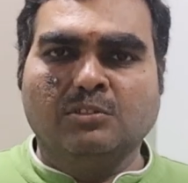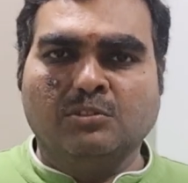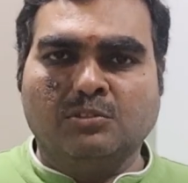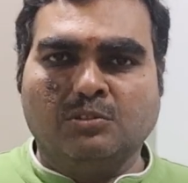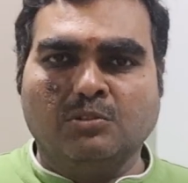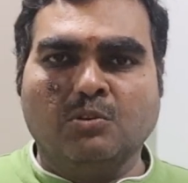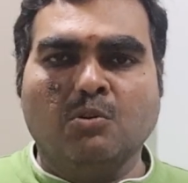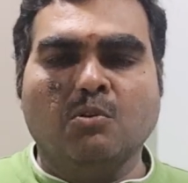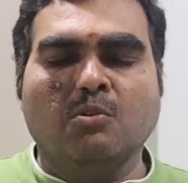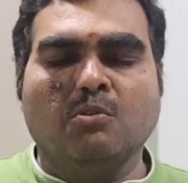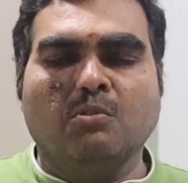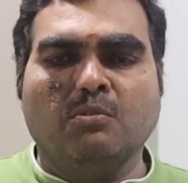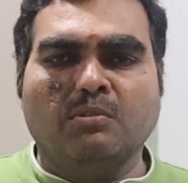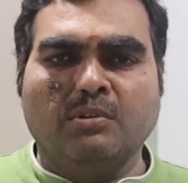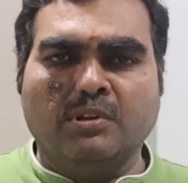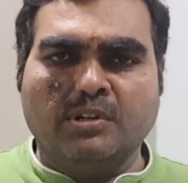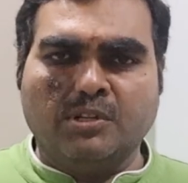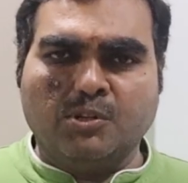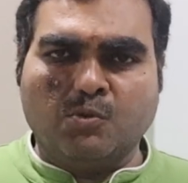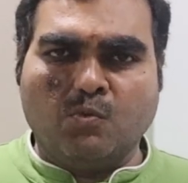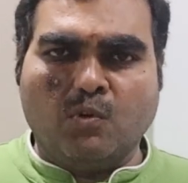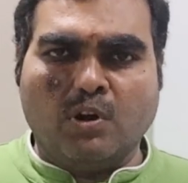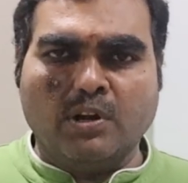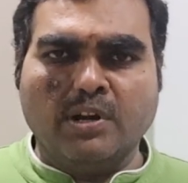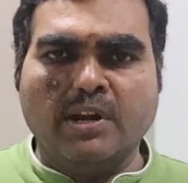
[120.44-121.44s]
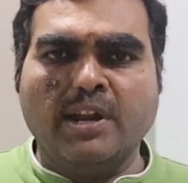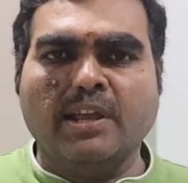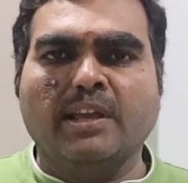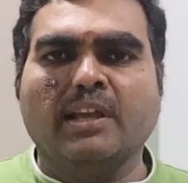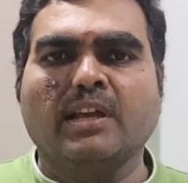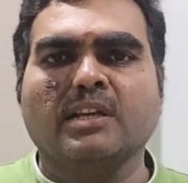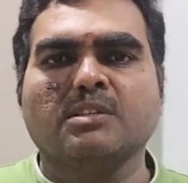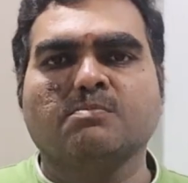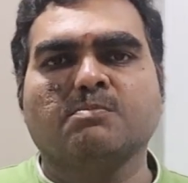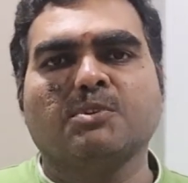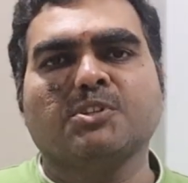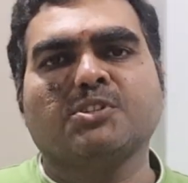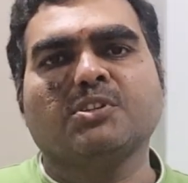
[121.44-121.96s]
So quadratic
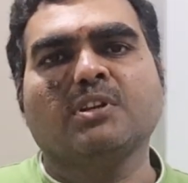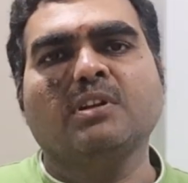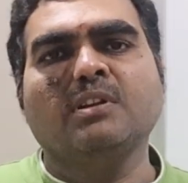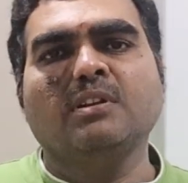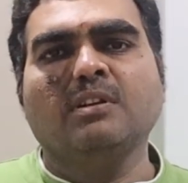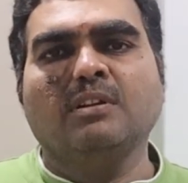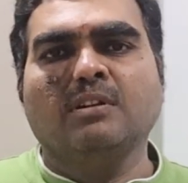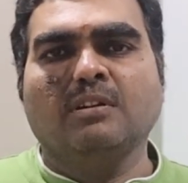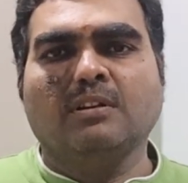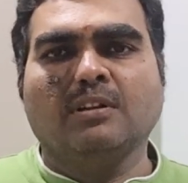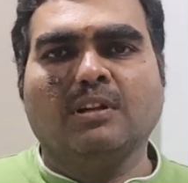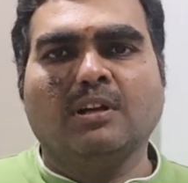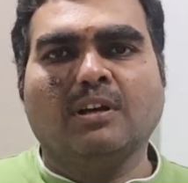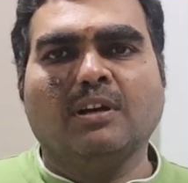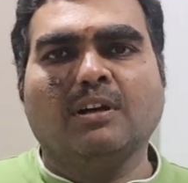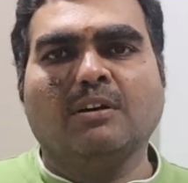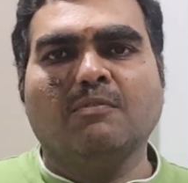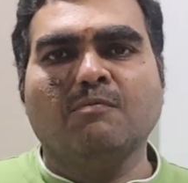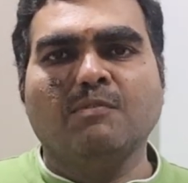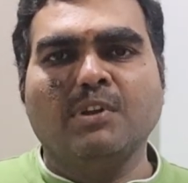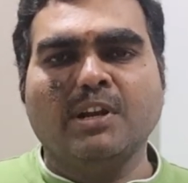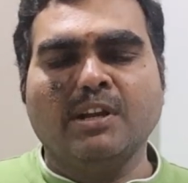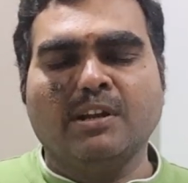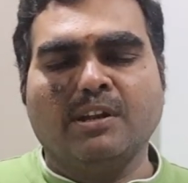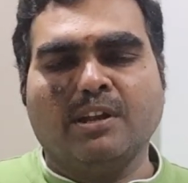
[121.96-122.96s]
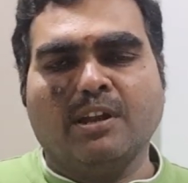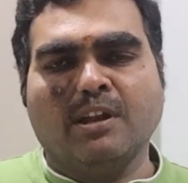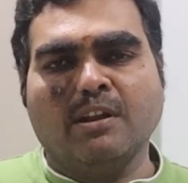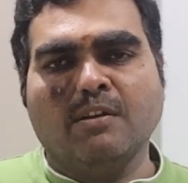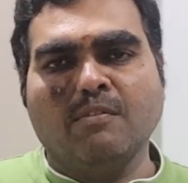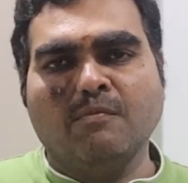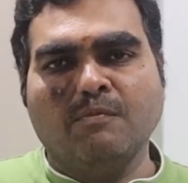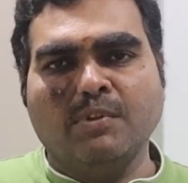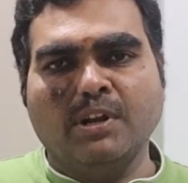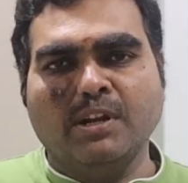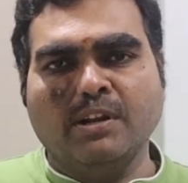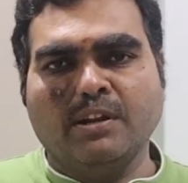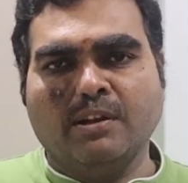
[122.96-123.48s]
expression will
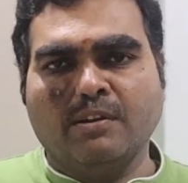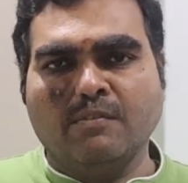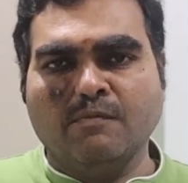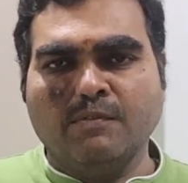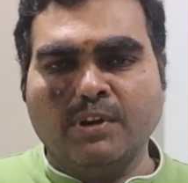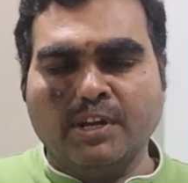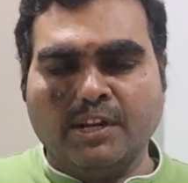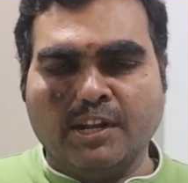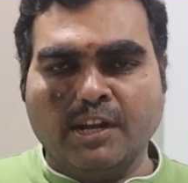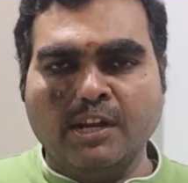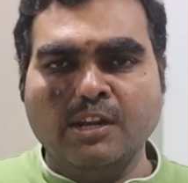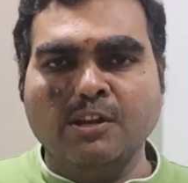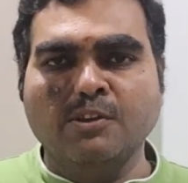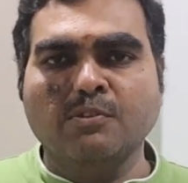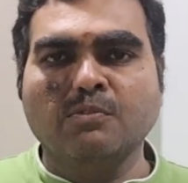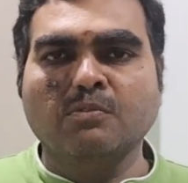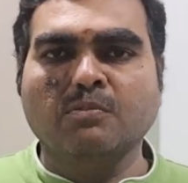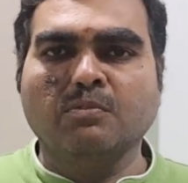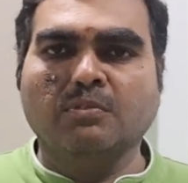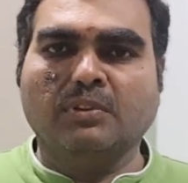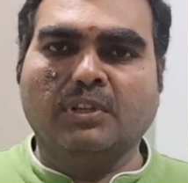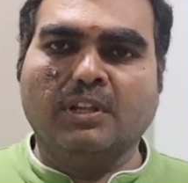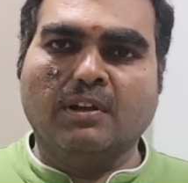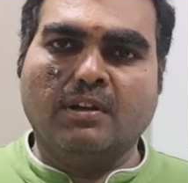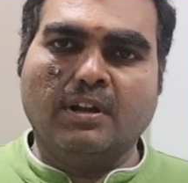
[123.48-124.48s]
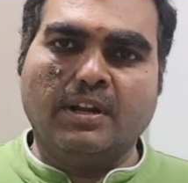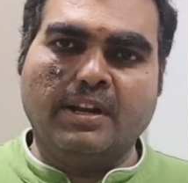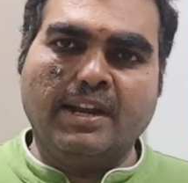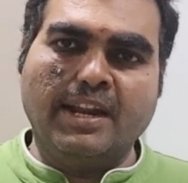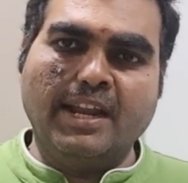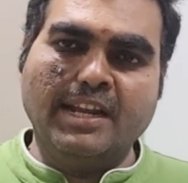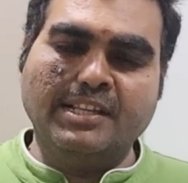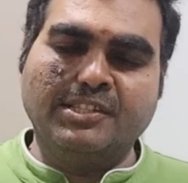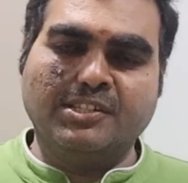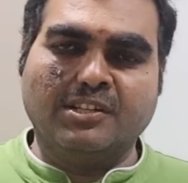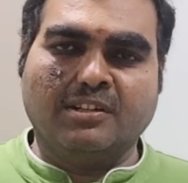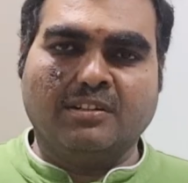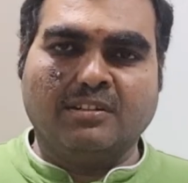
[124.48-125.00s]
tell you the
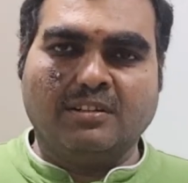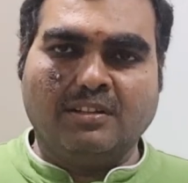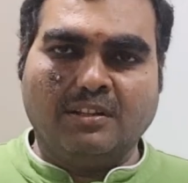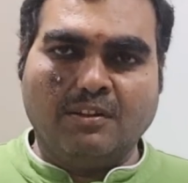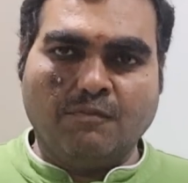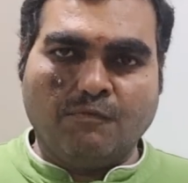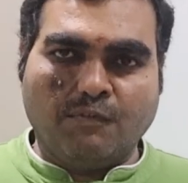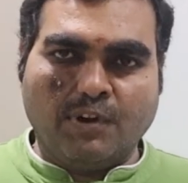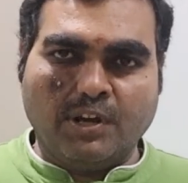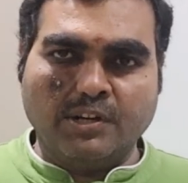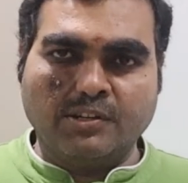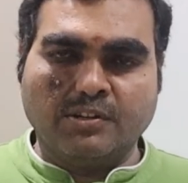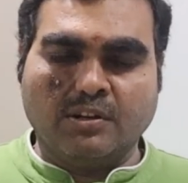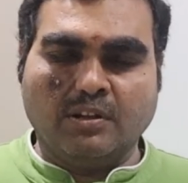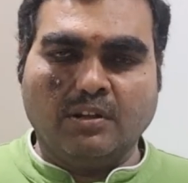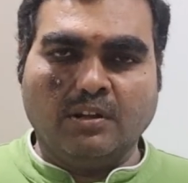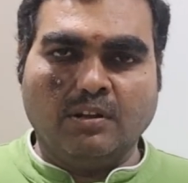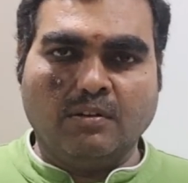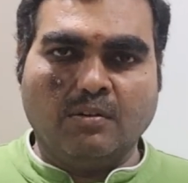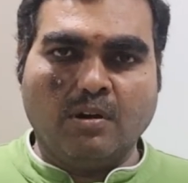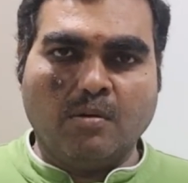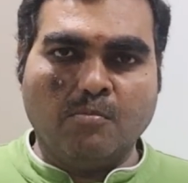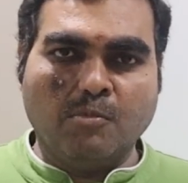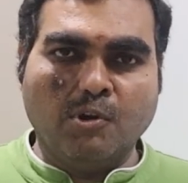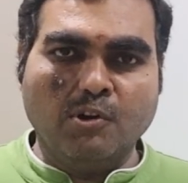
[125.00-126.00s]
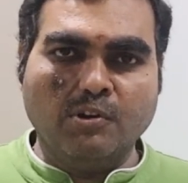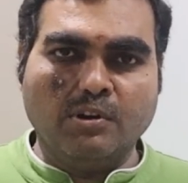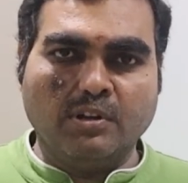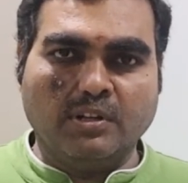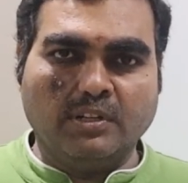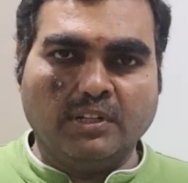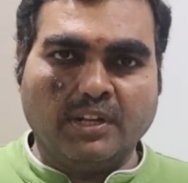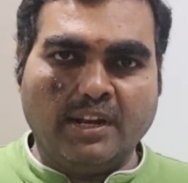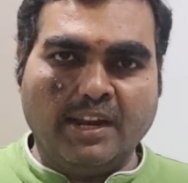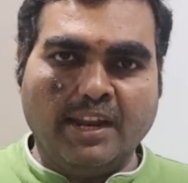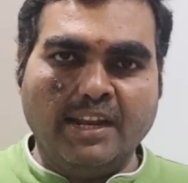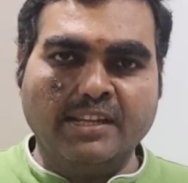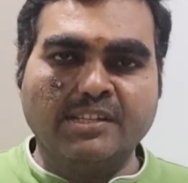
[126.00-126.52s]
nature, about
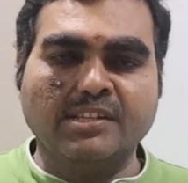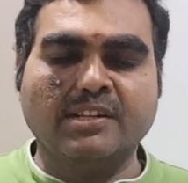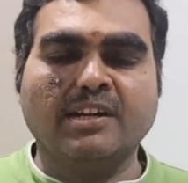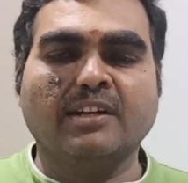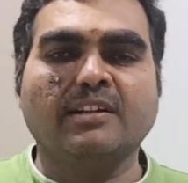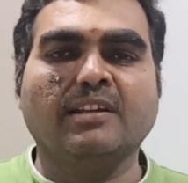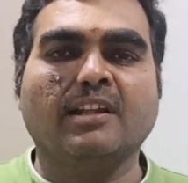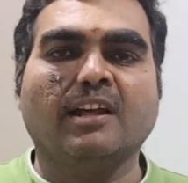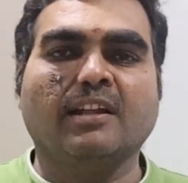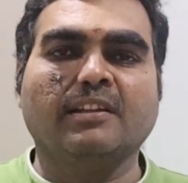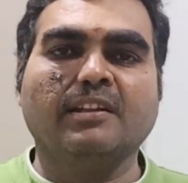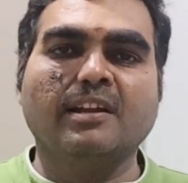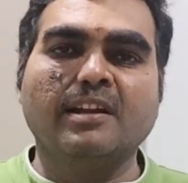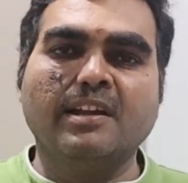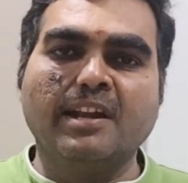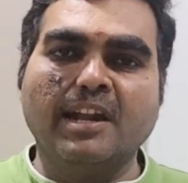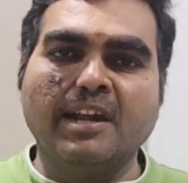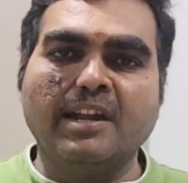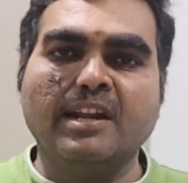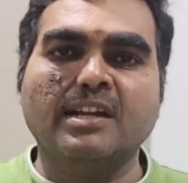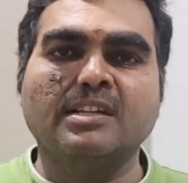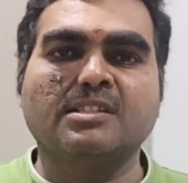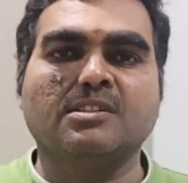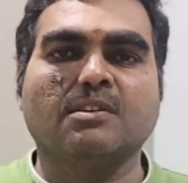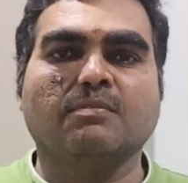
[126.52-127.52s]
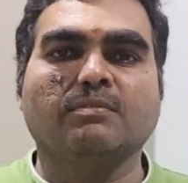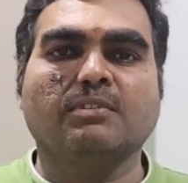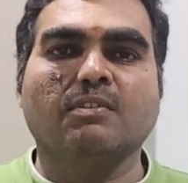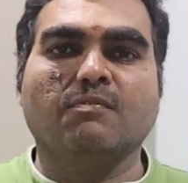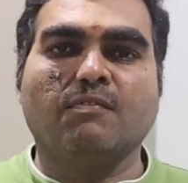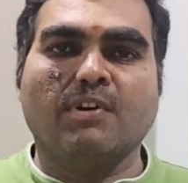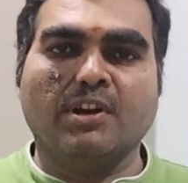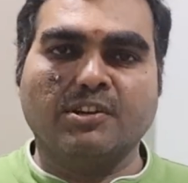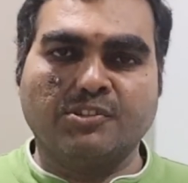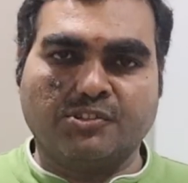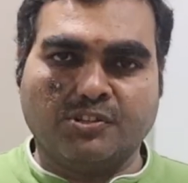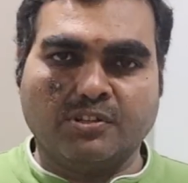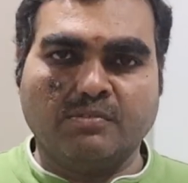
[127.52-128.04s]
the nature and the other details of the
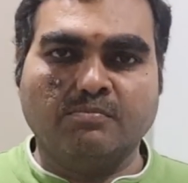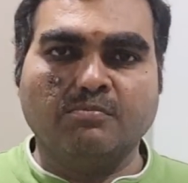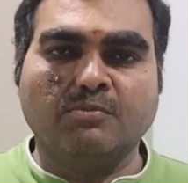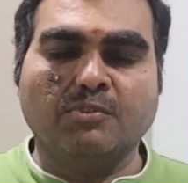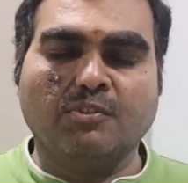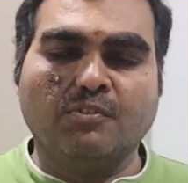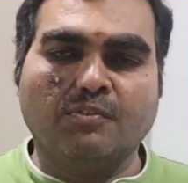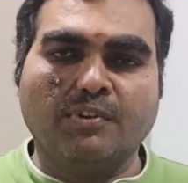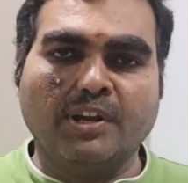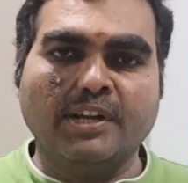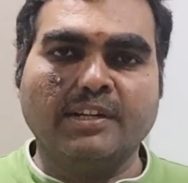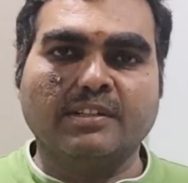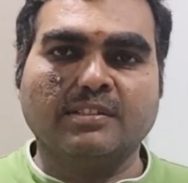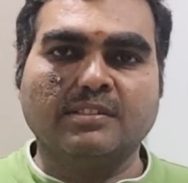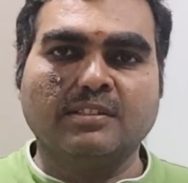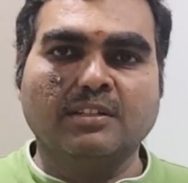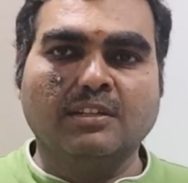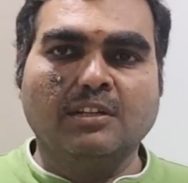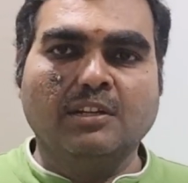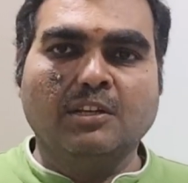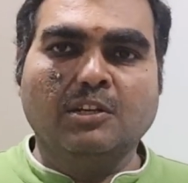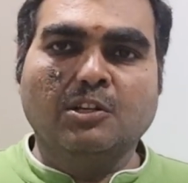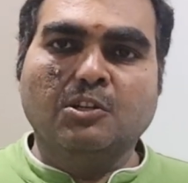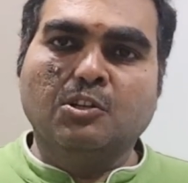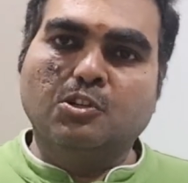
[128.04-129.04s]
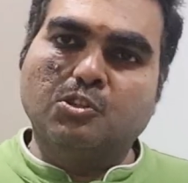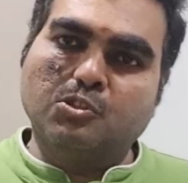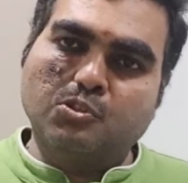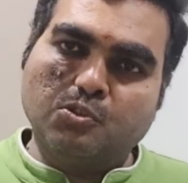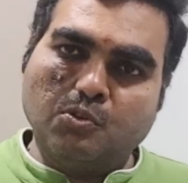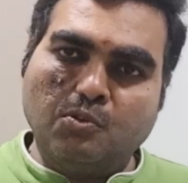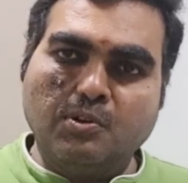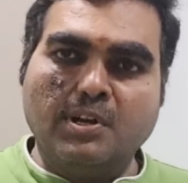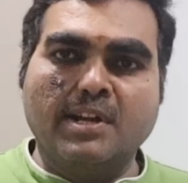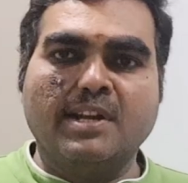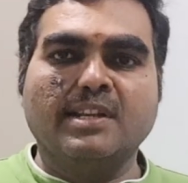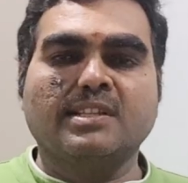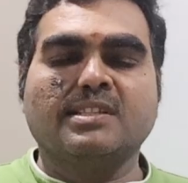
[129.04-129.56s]
function, right?
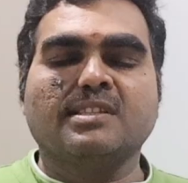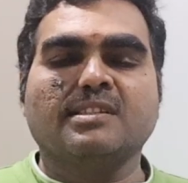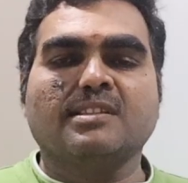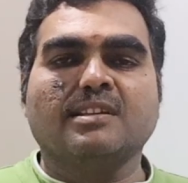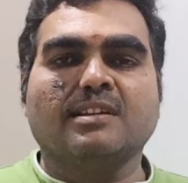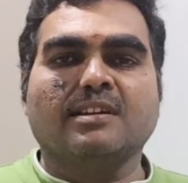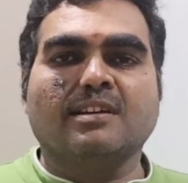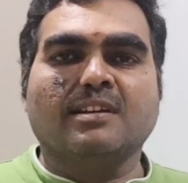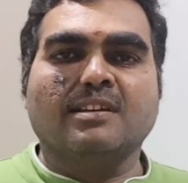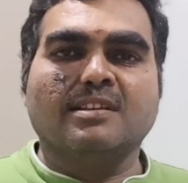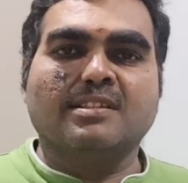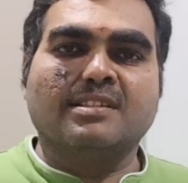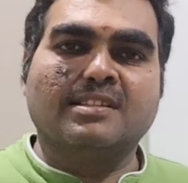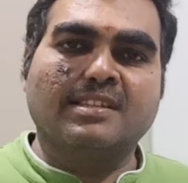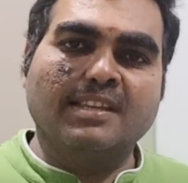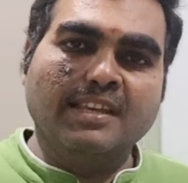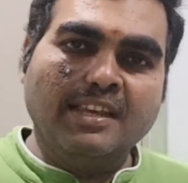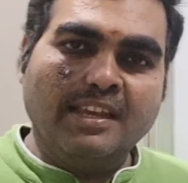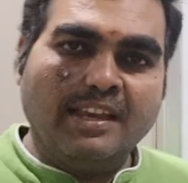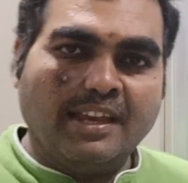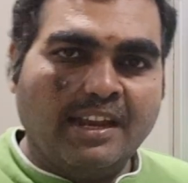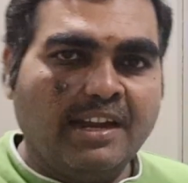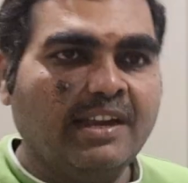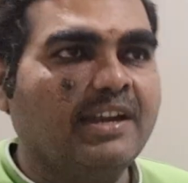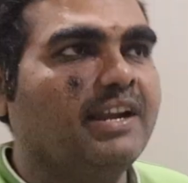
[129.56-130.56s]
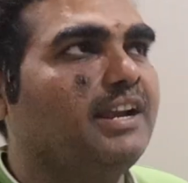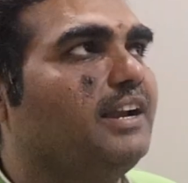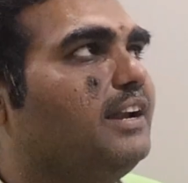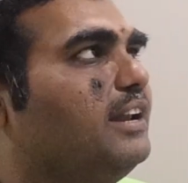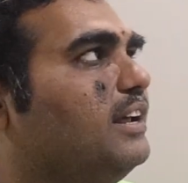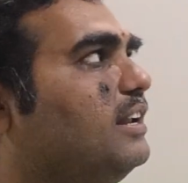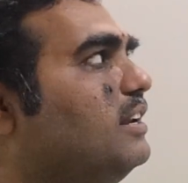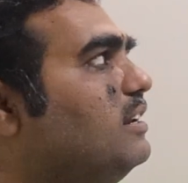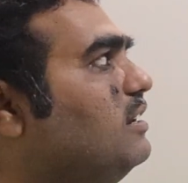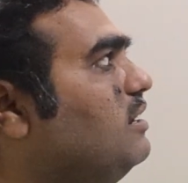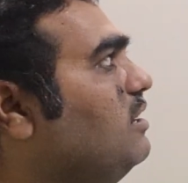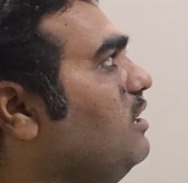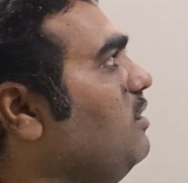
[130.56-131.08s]
So let us see in
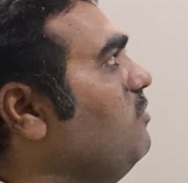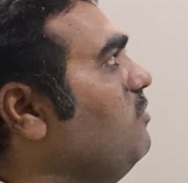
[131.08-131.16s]
detail.